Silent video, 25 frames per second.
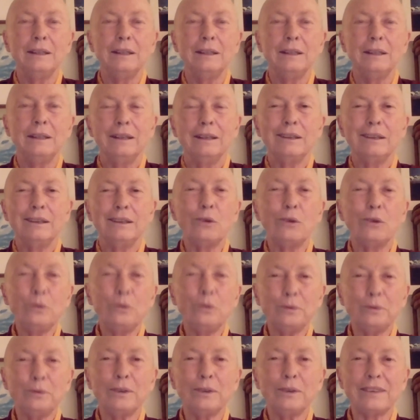the old
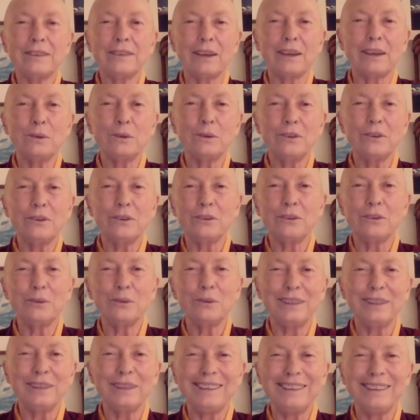folks hours or
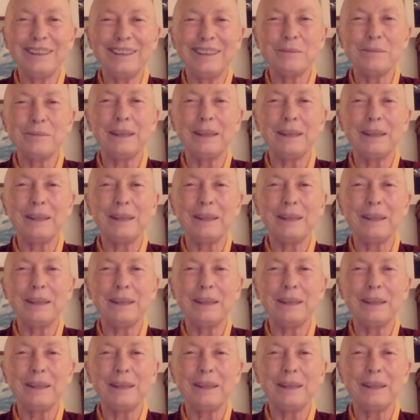whatnot.